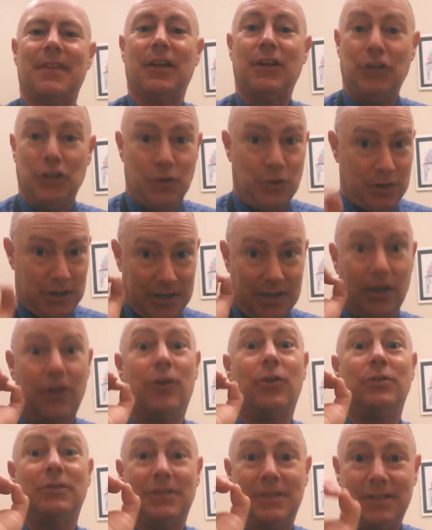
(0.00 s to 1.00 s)
you can
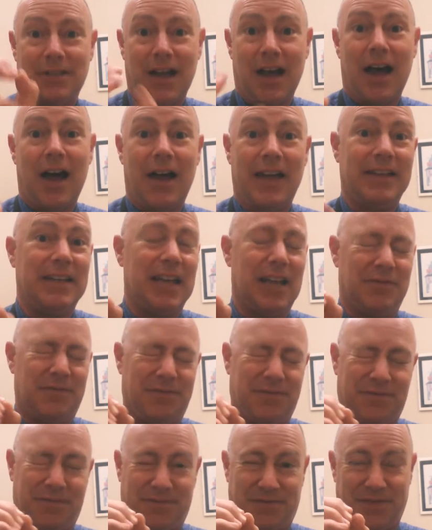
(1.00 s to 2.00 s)
go ta and not
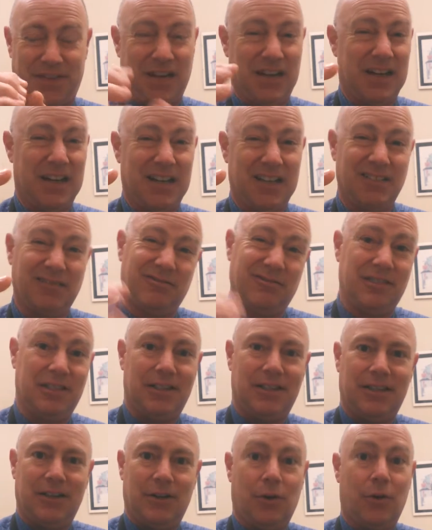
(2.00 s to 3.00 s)
fa
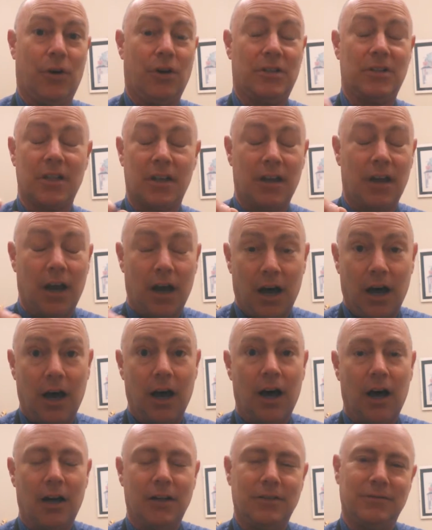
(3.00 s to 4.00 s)
or
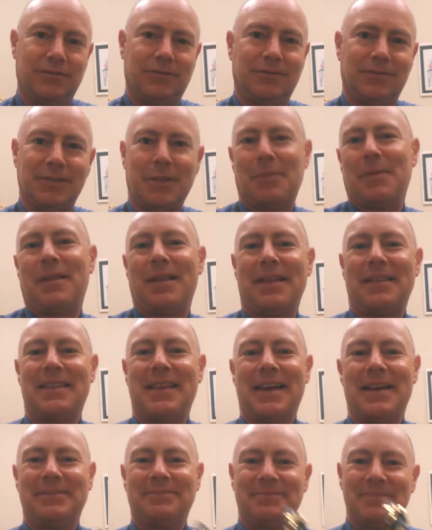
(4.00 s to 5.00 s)
something like
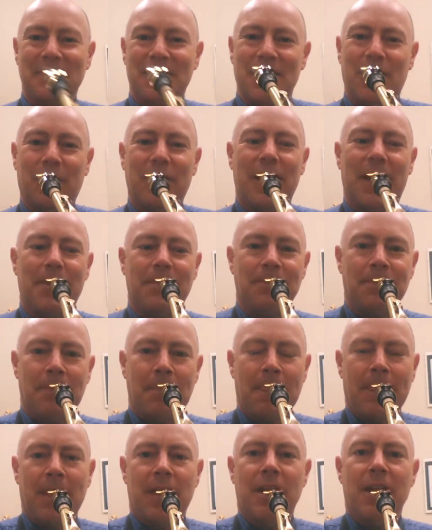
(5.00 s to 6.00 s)
that. Okay,
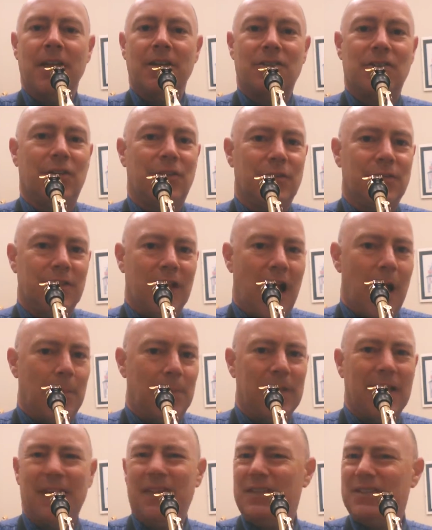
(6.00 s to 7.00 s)
so
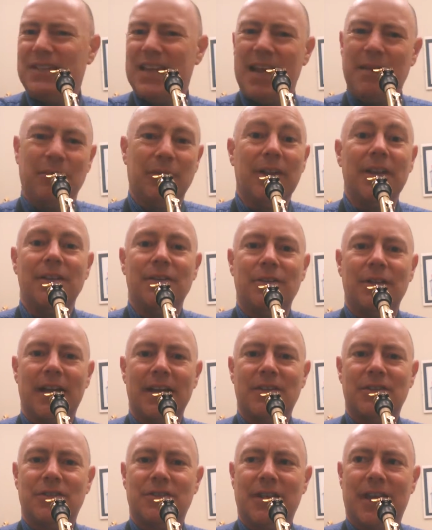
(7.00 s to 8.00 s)
I'll play the same little
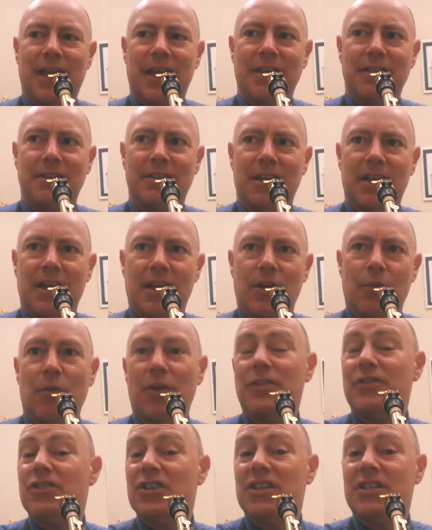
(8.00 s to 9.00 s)
exercise
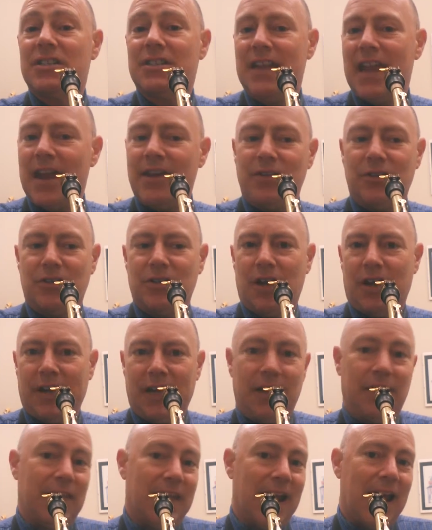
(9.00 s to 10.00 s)
with just standard
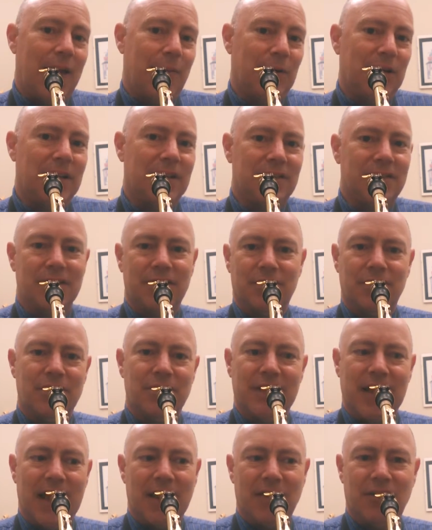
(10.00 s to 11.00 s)
tonguing that I would consider
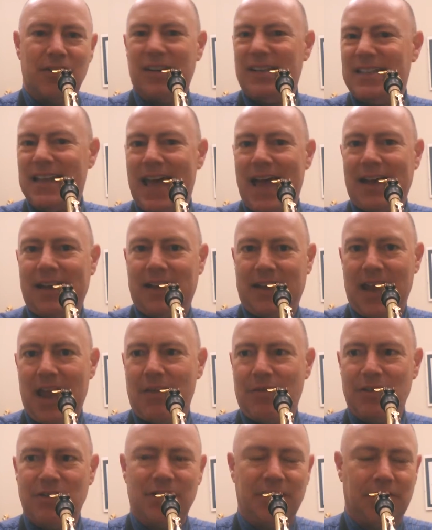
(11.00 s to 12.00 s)
standard attacking,
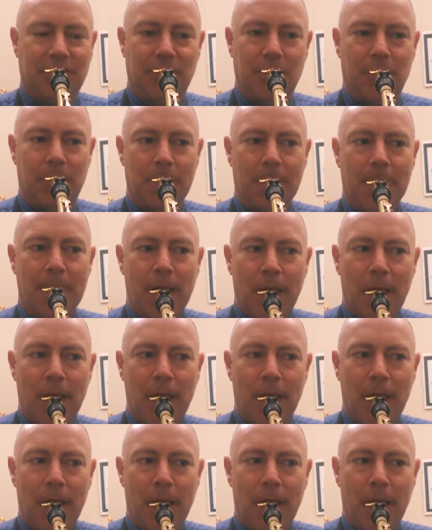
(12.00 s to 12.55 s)
every single note.